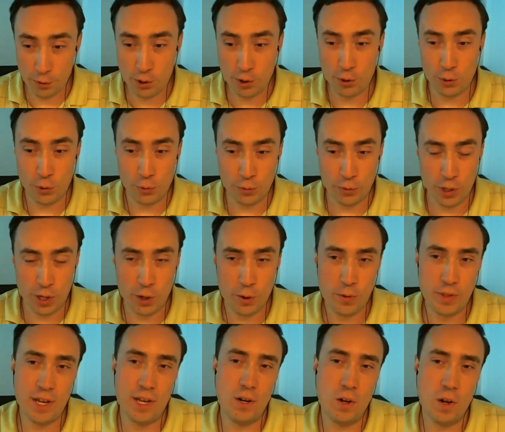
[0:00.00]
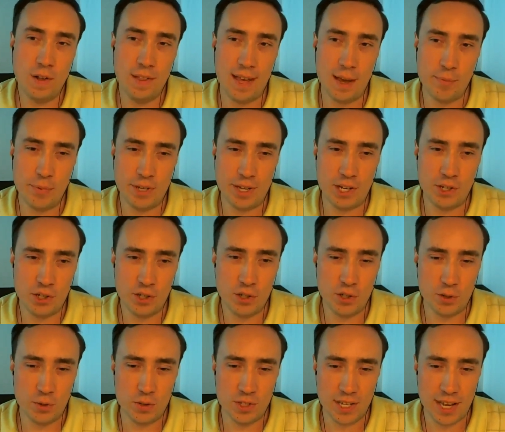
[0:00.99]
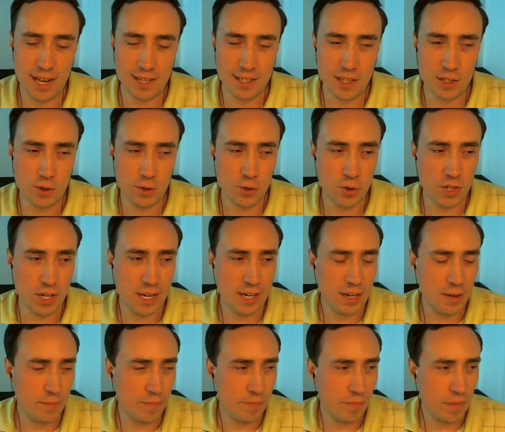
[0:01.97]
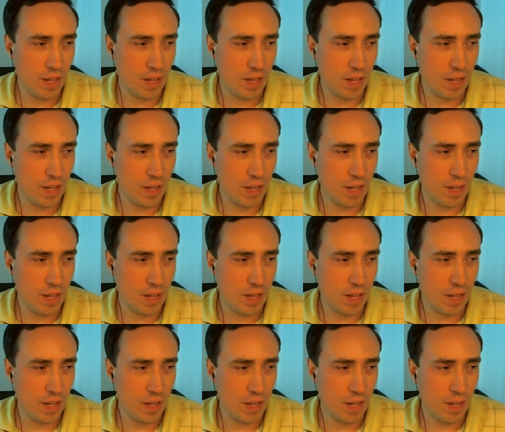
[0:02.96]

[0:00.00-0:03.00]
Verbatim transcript: two flow that all applications use to access user data.